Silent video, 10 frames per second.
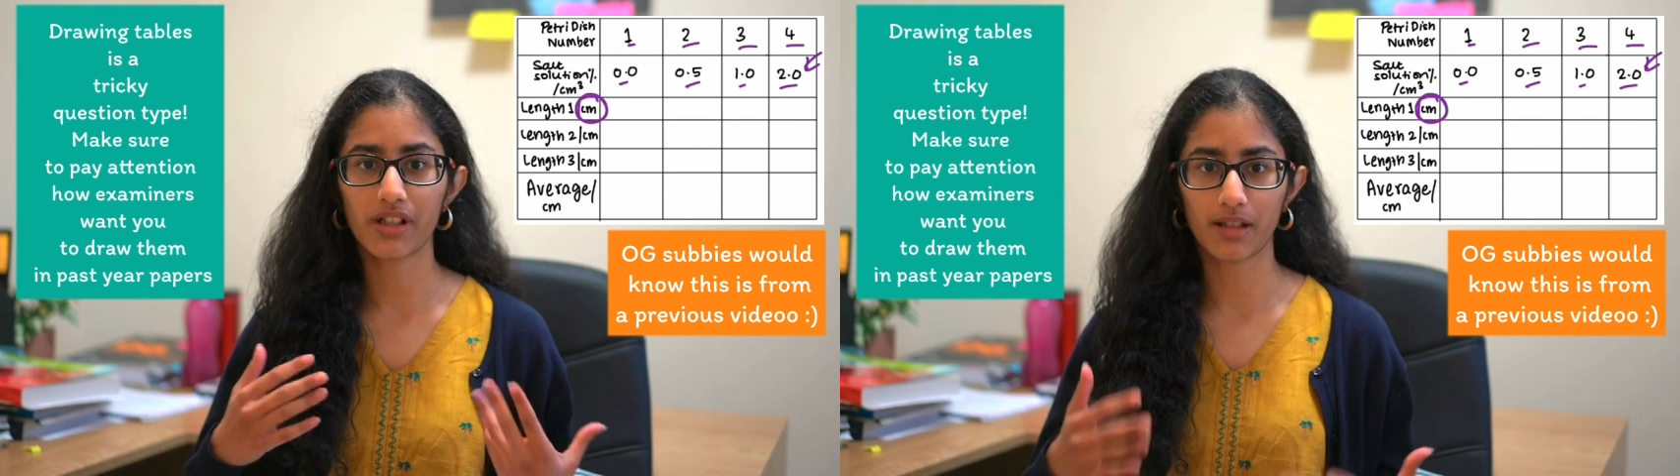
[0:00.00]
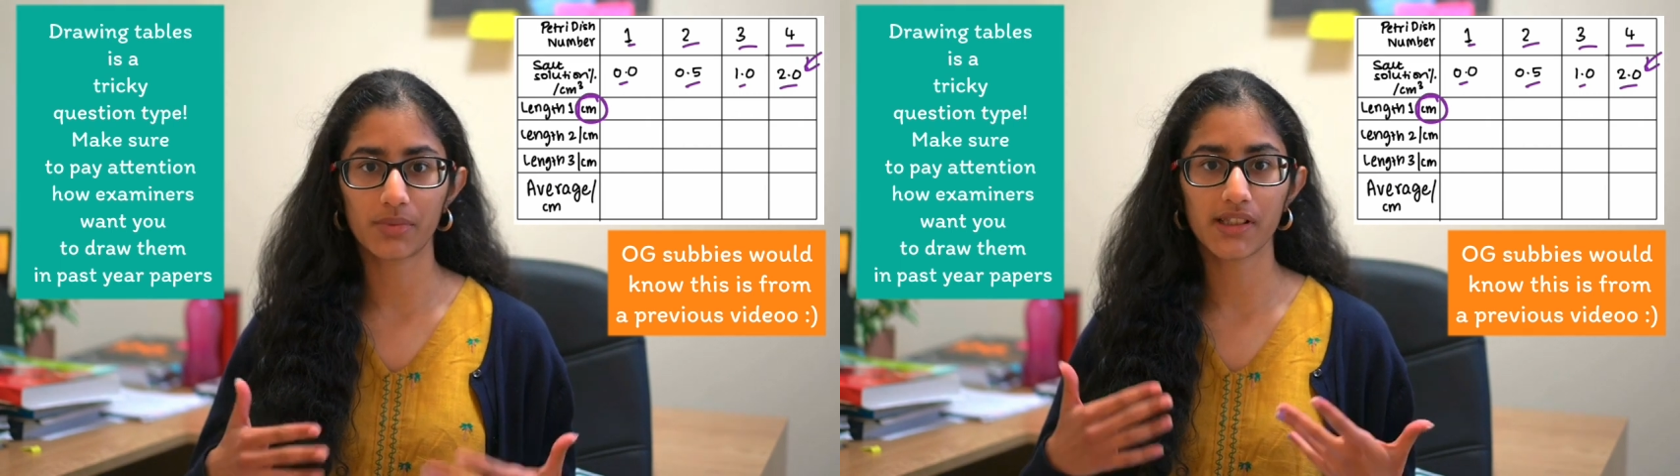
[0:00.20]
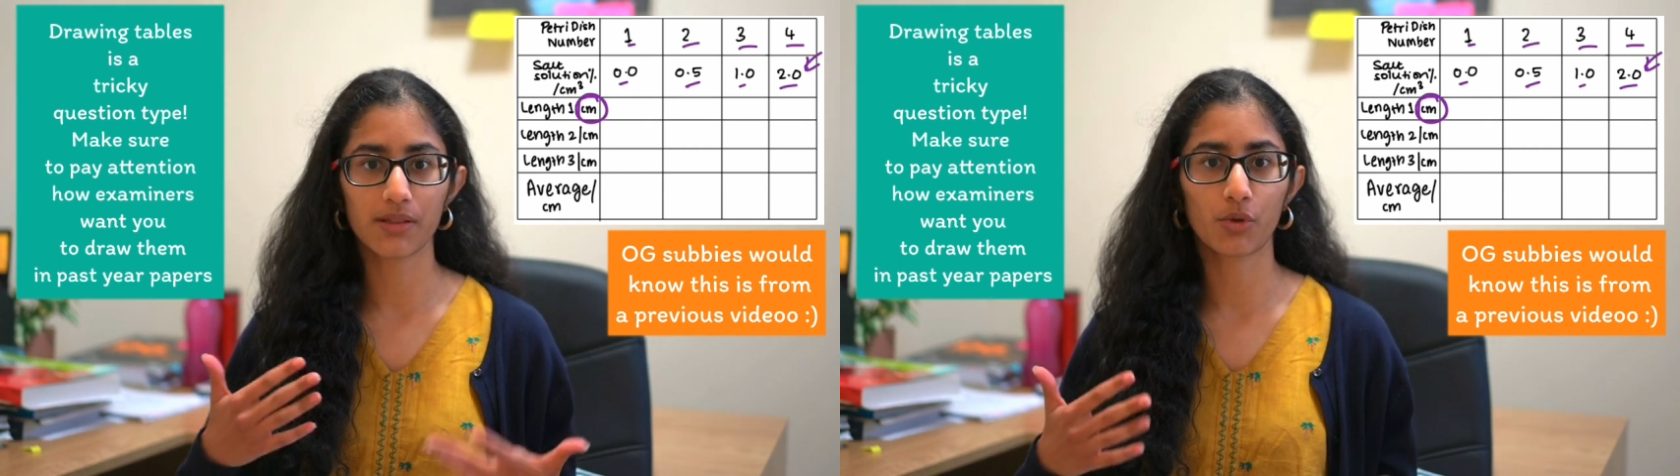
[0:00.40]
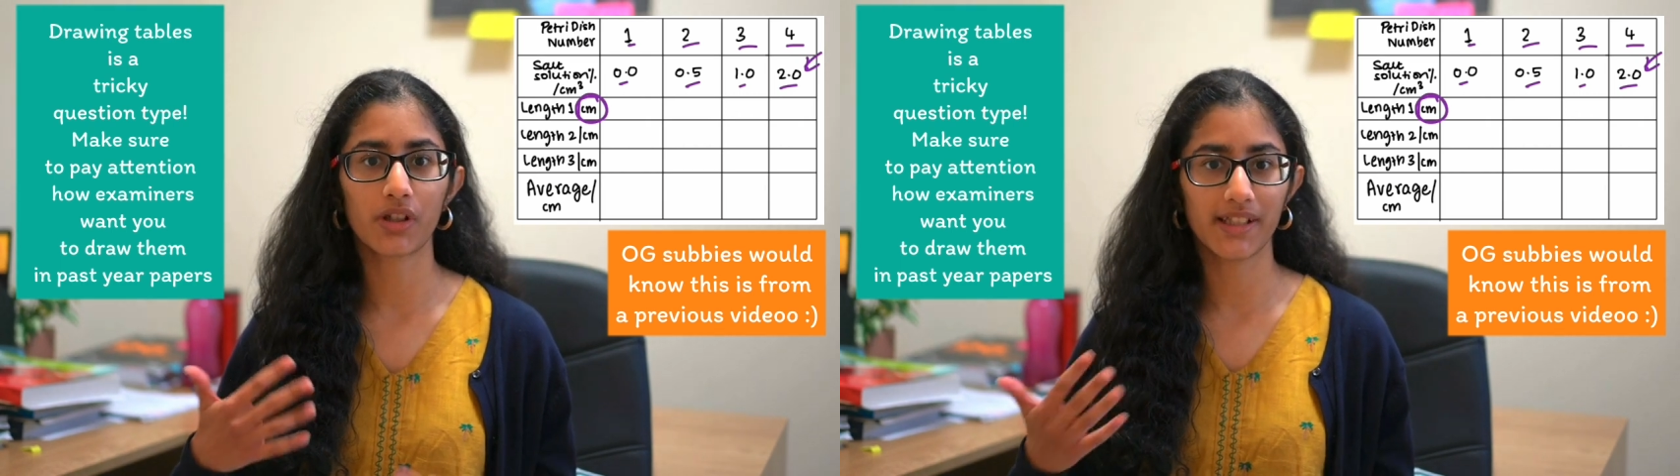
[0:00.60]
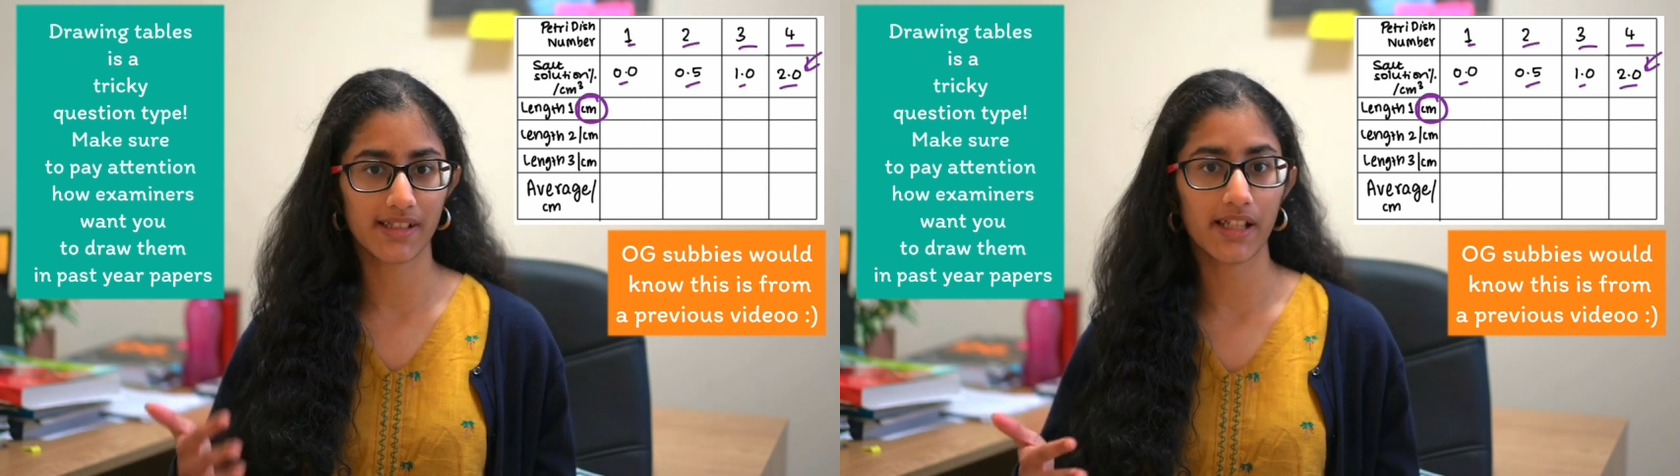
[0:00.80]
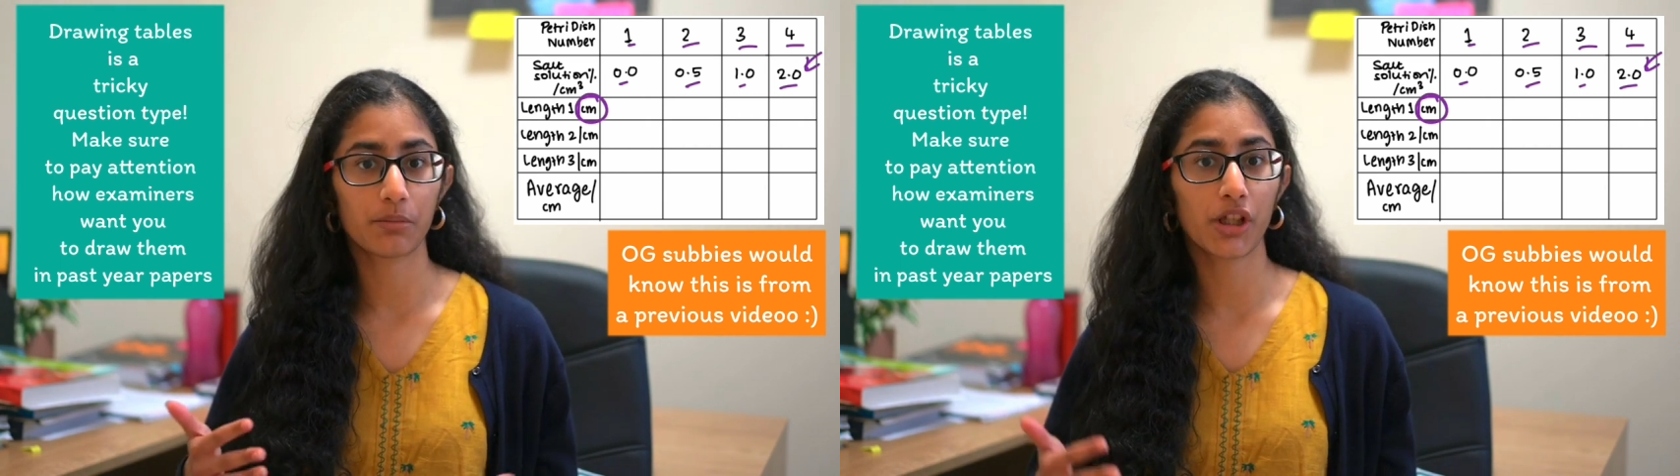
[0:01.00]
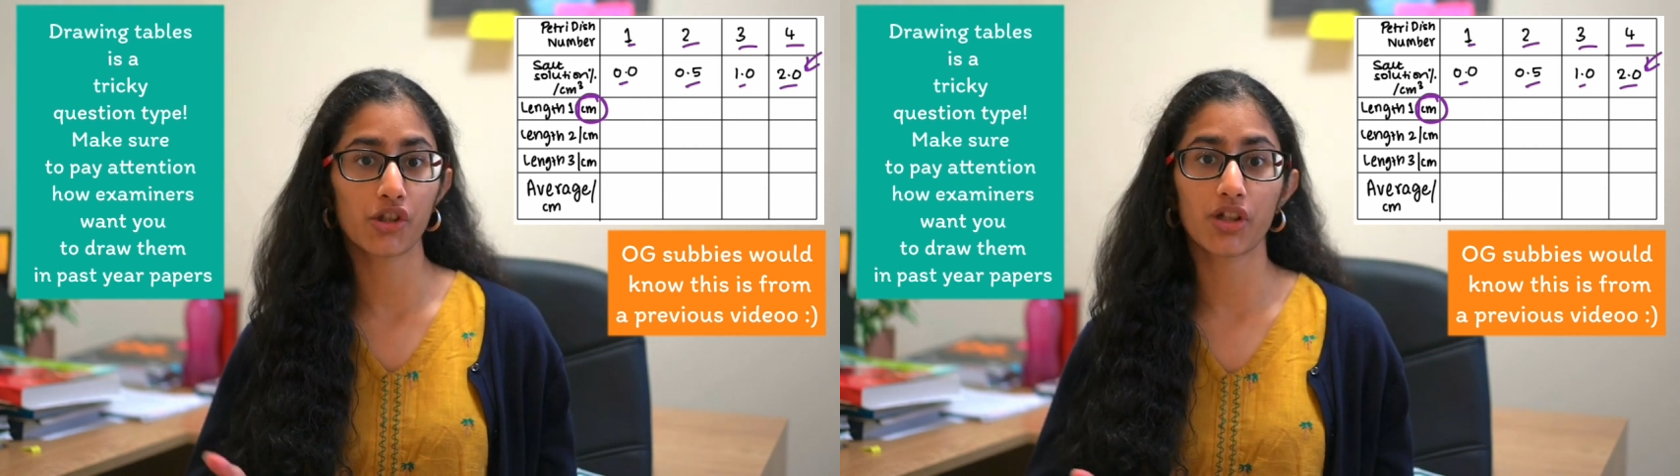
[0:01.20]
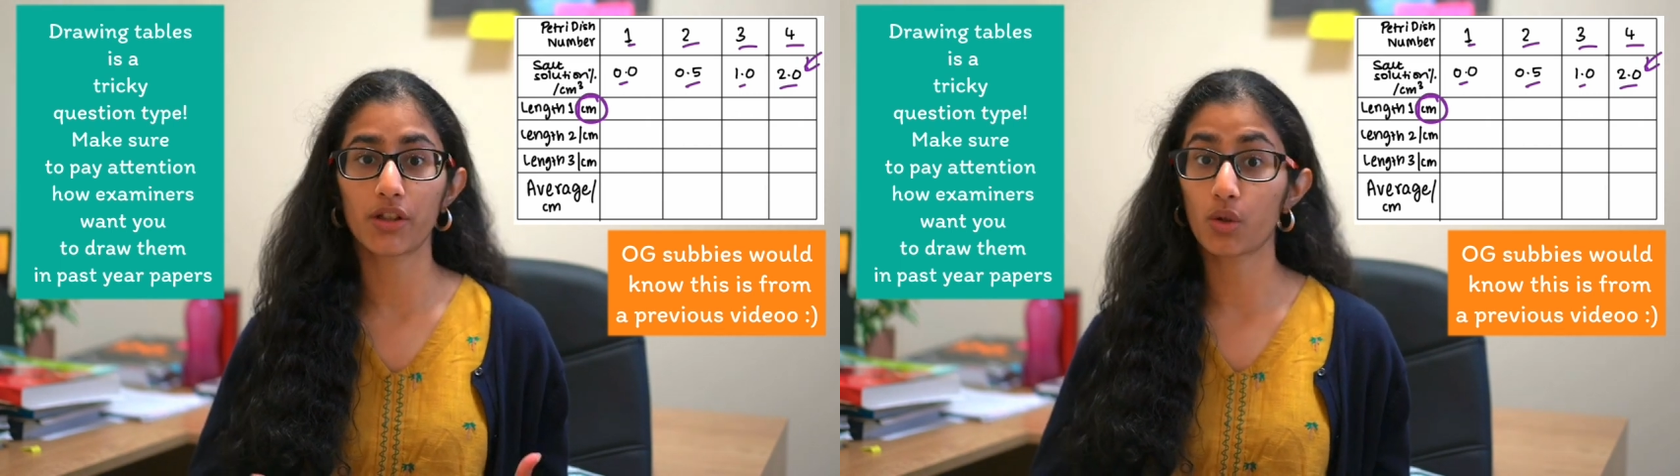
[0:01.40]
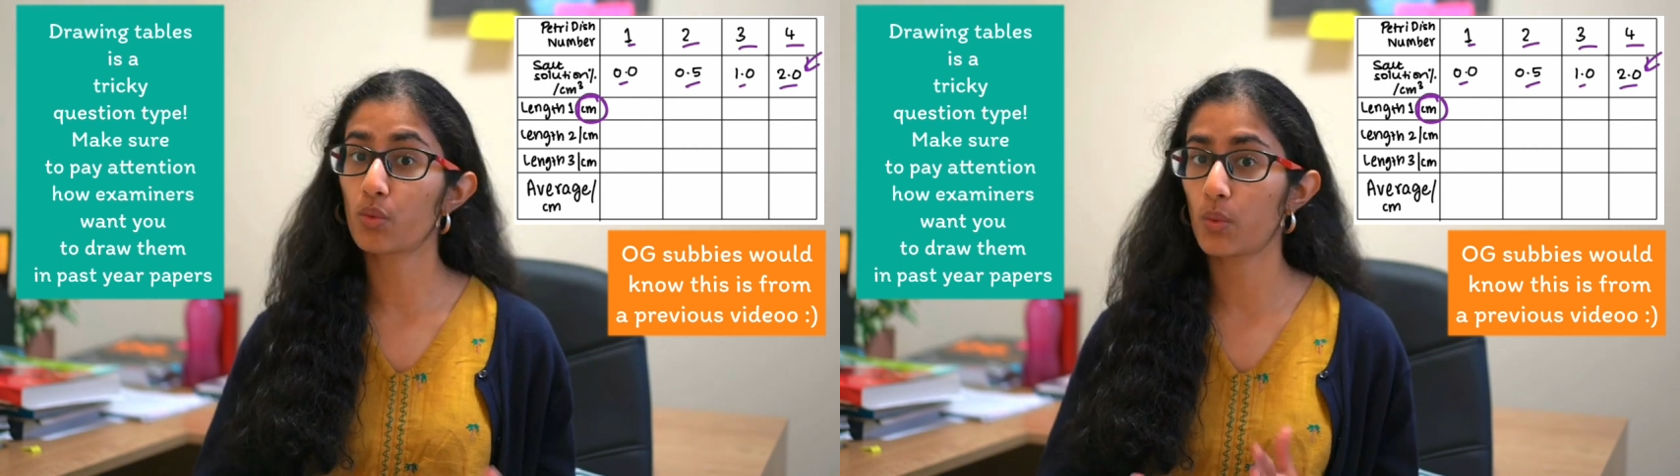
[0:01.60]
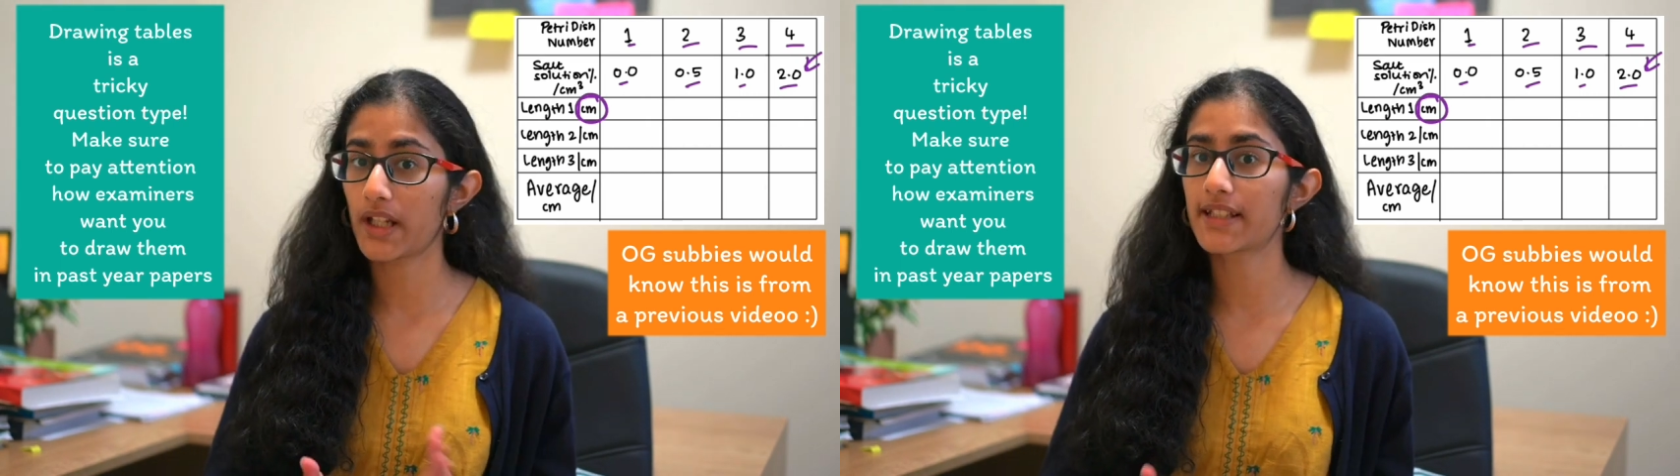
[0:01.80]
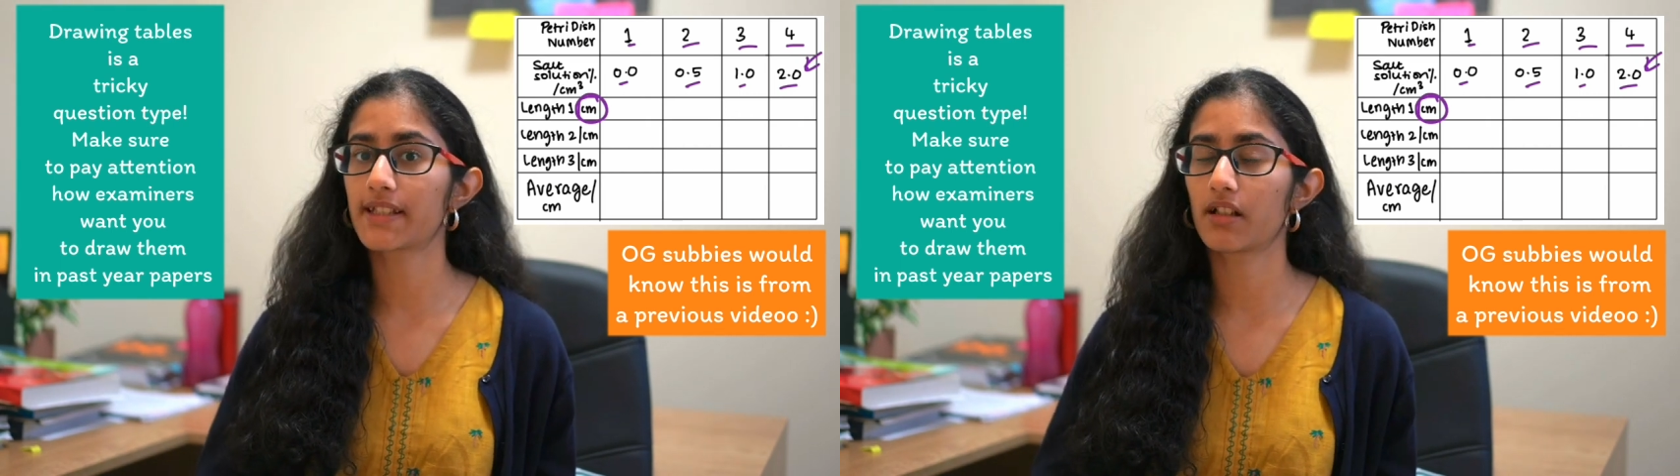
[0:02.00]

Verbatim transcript: tables more easily and make sure I don't waste